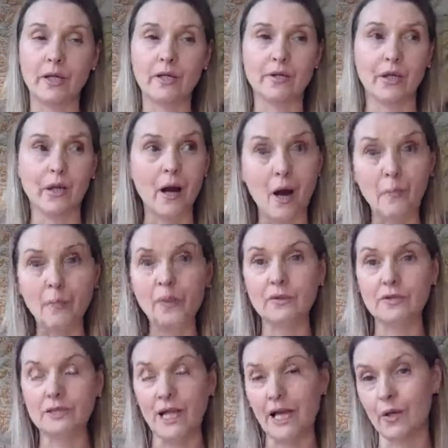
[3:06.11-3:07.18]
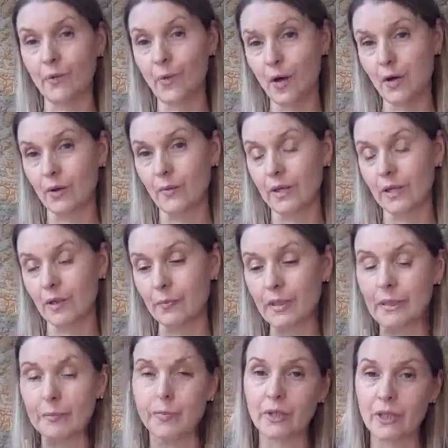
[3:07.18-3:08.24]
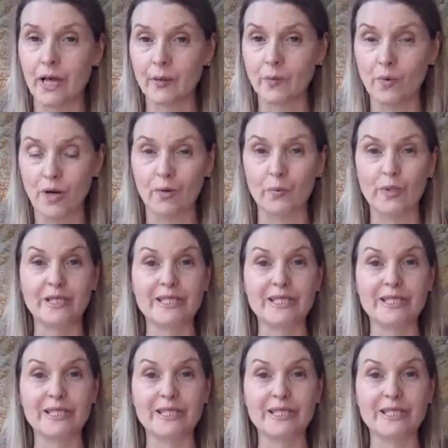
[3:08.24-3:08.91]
the couples I work with, the people I work with,